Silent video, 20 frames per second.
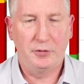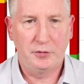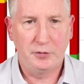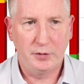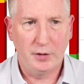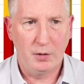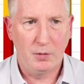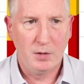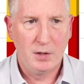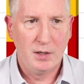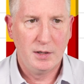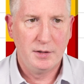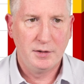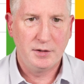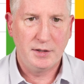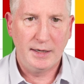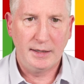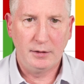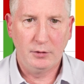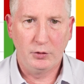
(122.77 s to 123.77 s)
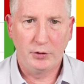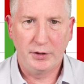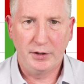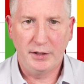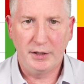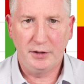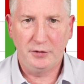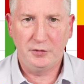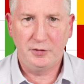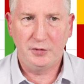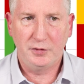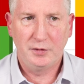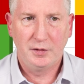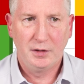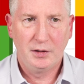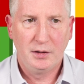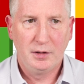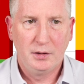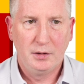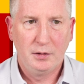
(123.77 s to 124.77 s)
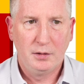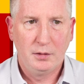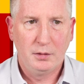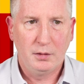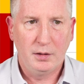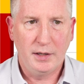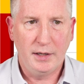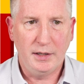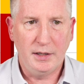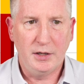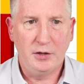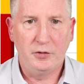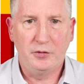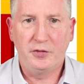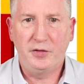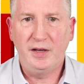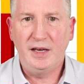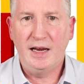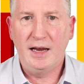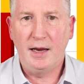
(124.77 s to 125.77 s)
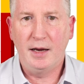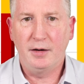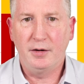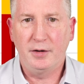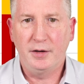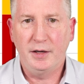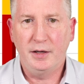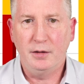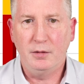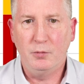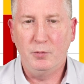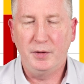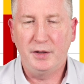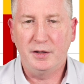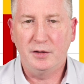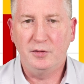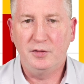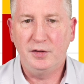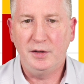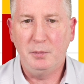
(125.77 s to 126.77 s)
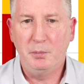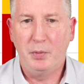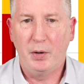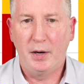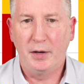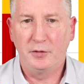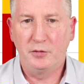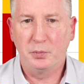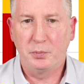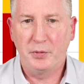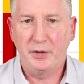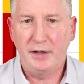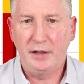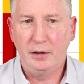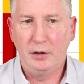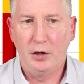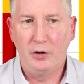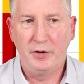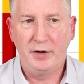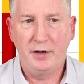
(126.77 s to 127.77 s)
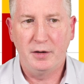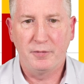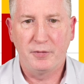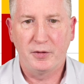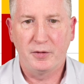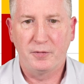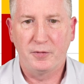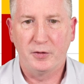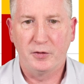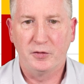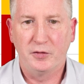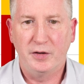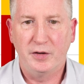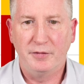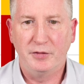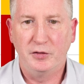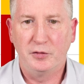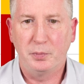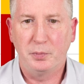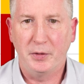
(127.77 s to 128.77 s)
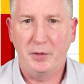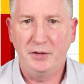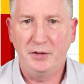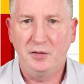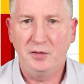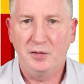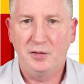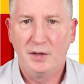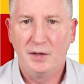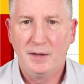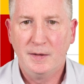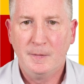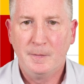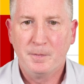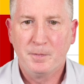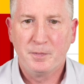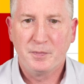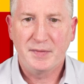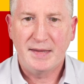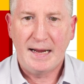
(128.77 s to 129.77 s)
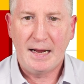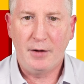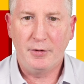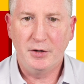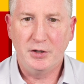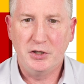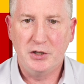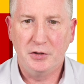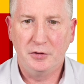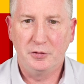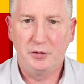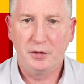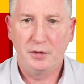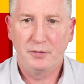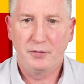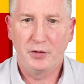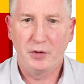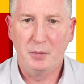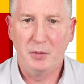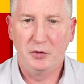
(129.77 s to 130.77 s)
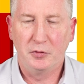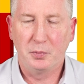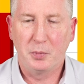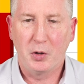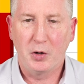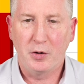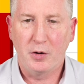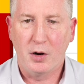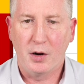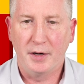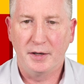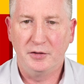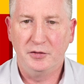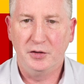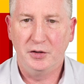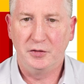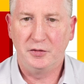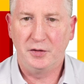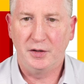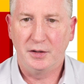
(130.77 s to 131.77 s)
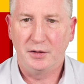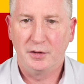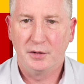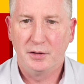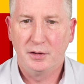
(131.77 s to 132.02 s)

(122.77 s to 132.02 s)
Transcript: So take a look at this, right? Here's the aggregate, and we can see bugs pretty low here for the first 7 sprints. Outages, for the most part, non-existent.